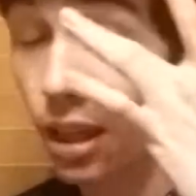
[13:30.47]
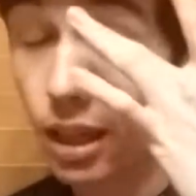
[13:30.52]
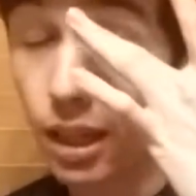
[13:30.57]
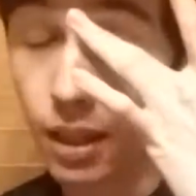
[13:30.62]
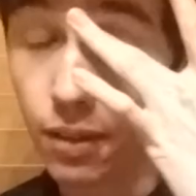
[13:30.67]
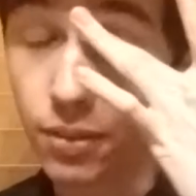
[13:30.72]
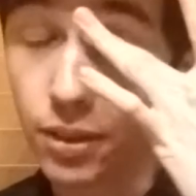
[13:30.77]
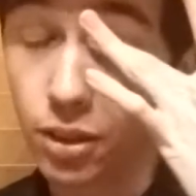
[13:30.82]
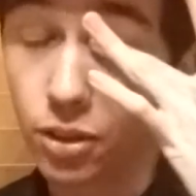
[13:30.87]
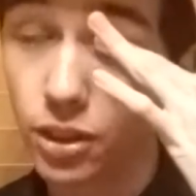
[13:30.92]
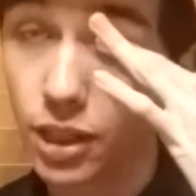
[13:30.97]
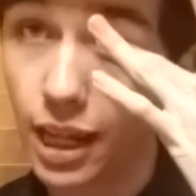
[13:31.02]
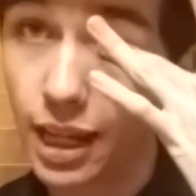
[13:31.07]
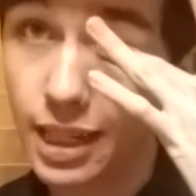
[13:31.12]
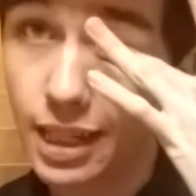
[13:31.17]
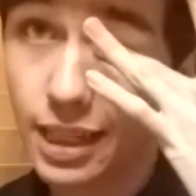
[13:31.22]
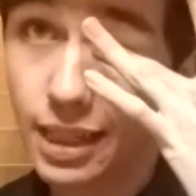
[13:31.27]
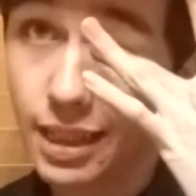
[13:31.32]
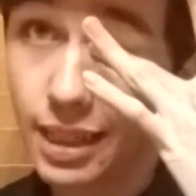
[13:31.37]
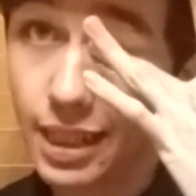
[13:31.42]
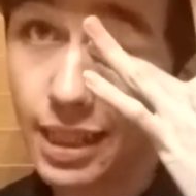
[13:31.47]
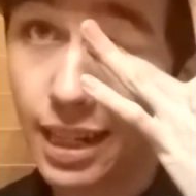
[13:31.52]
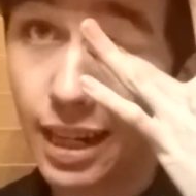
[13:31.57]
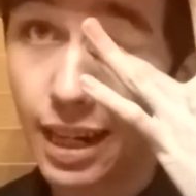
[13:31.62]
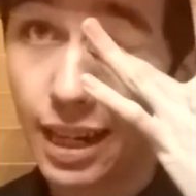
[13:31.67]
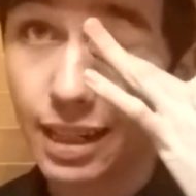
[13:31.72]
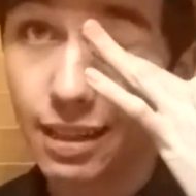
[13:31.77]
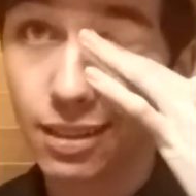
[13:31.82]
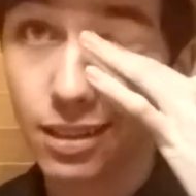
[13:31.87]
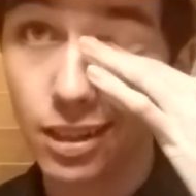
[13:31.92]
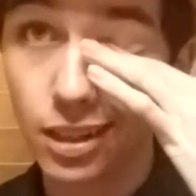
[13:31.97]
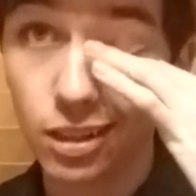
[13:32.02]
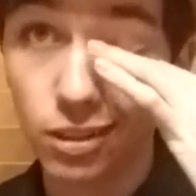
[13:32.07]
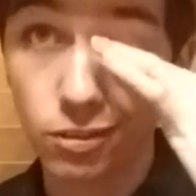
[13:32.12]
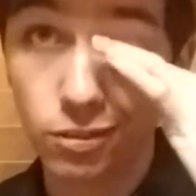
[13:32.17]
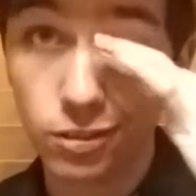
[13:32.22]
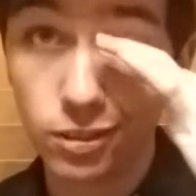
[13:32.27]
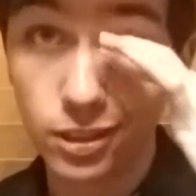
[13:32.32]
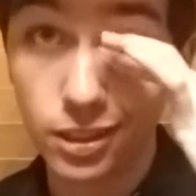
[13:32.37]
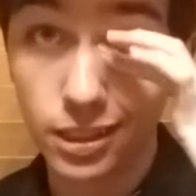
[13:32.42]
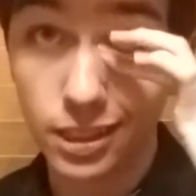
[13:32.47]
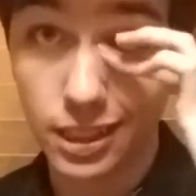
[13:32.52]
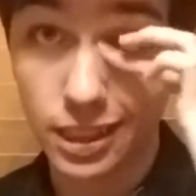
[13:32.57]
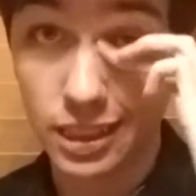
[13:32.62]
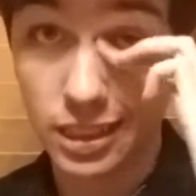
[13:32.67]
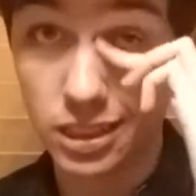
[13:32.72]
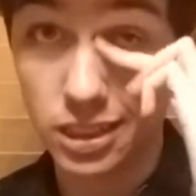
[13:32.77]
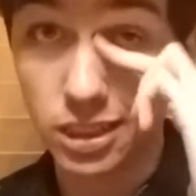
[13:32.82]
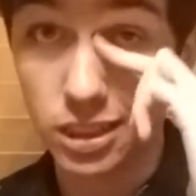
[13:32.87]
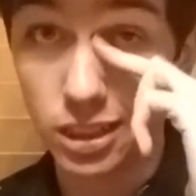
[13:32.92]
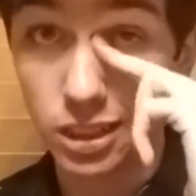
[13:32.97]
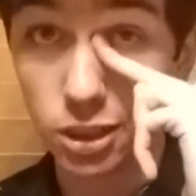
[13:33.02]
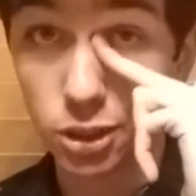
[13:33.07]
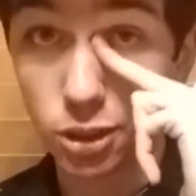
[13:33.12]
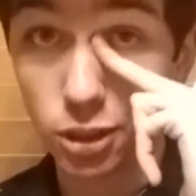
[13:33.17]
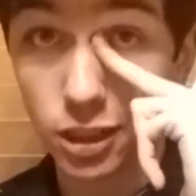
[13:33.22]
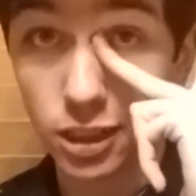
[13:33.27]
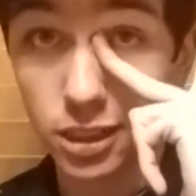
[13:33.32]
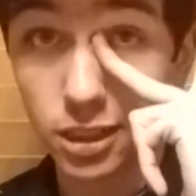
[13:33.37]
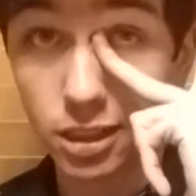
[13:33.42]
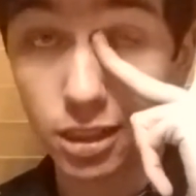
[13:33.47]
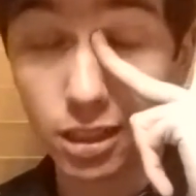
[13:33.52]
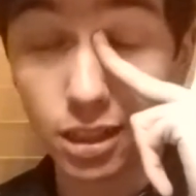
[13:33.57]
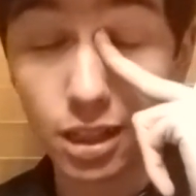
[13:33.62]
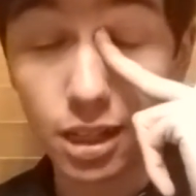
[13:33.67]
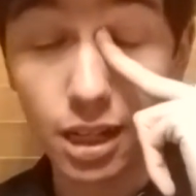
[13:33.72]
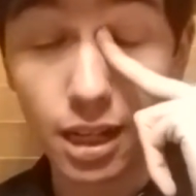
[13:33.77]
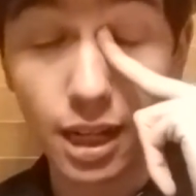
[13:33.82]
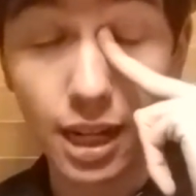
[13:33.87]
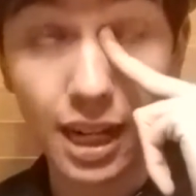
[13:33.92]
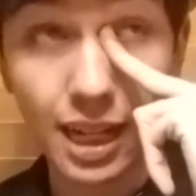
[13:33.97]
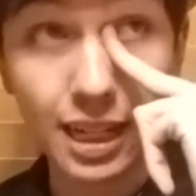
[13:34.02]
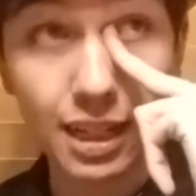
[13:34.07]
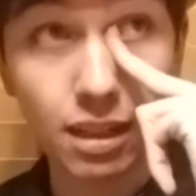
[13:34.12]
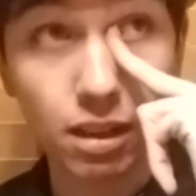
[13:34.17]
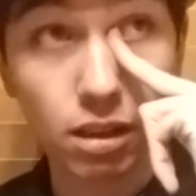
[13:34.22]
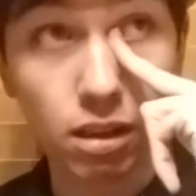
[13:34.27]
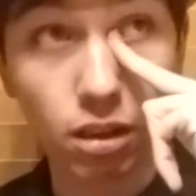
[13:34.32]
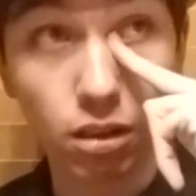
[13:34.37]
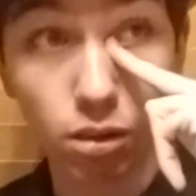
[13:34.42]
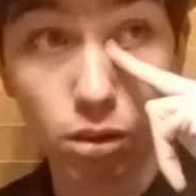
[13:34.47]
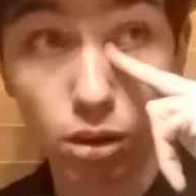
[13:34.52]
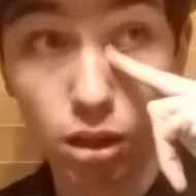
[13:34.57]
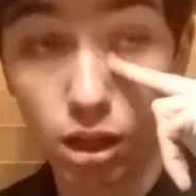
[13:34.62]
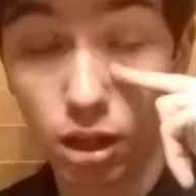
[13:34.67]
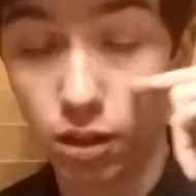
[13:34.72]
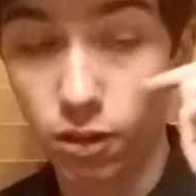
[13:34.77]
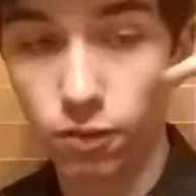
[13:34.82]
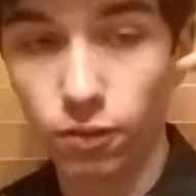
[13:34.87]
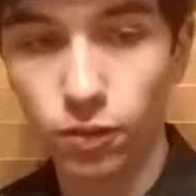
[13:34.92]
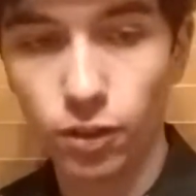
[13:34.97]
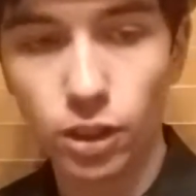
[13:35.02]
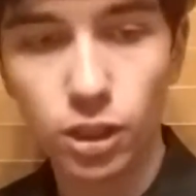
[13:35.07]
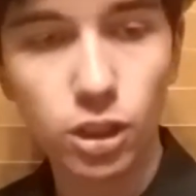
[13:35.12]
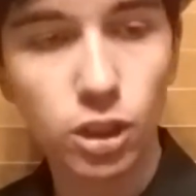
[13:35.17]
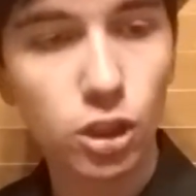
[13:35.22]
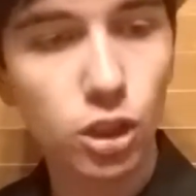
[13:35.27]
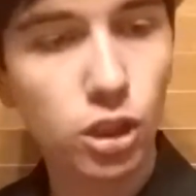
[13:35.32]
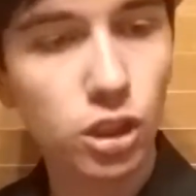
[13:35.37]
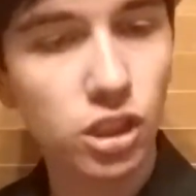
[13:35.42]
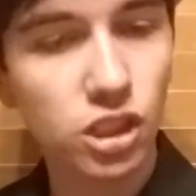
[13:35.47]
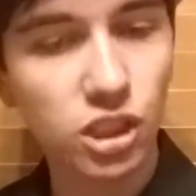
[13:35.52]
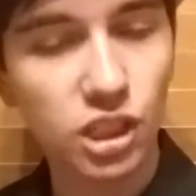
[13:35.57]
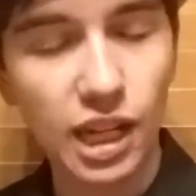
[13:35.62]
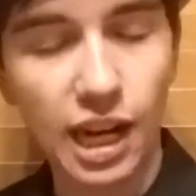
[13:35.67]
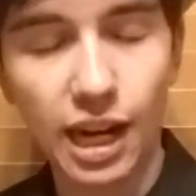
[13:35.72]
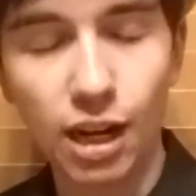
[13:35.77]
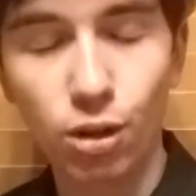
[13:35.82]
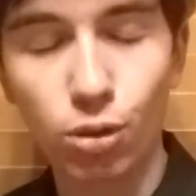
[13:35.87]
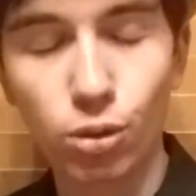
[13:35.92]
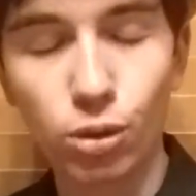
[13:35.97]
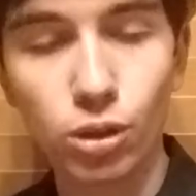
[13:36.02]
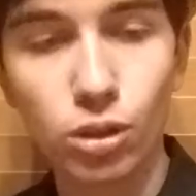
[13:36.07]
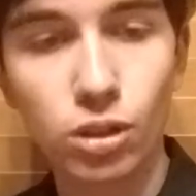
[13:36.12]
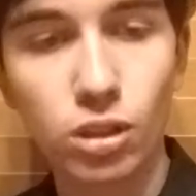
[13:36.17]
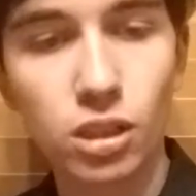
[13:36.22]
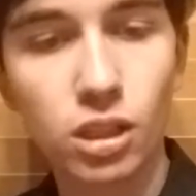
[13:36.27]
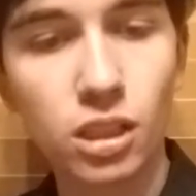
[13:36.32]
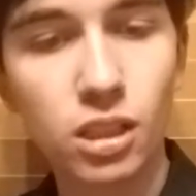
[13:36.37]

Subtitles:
If there's anything I love, it's citrus. I love sour,